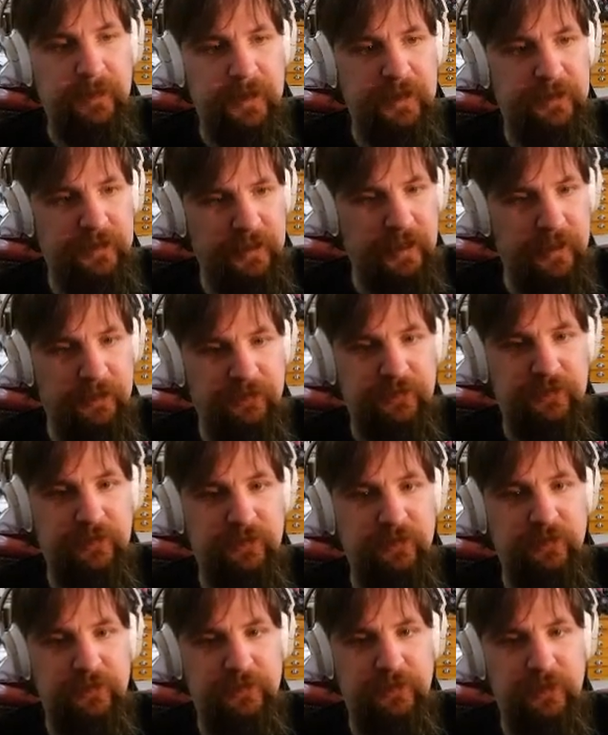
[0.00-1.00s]
it
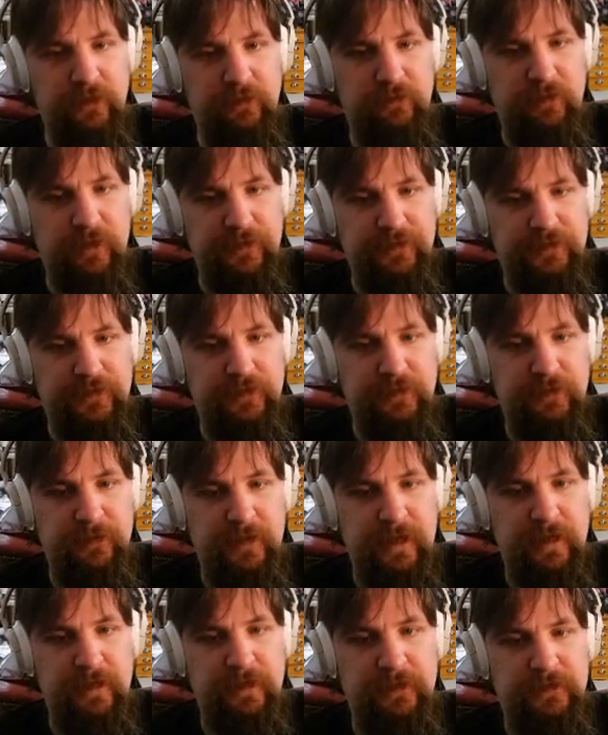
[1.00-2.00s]
does. There's no
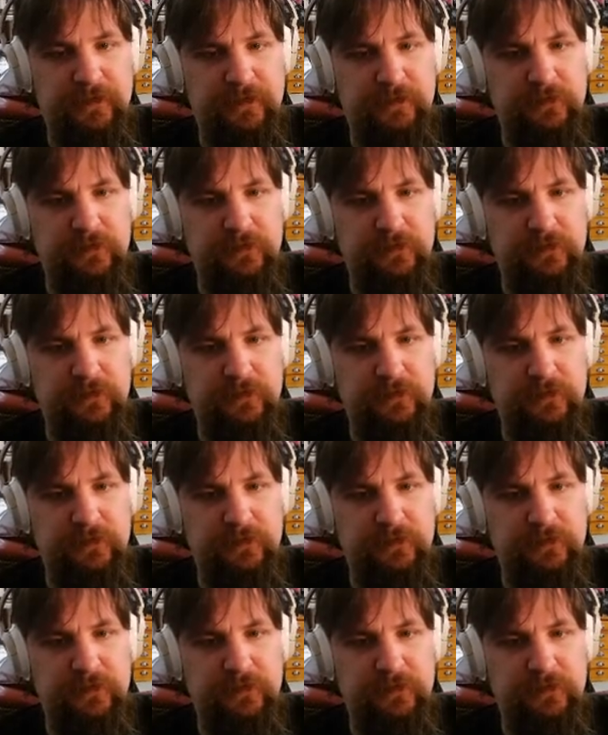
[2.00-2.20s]
question about it.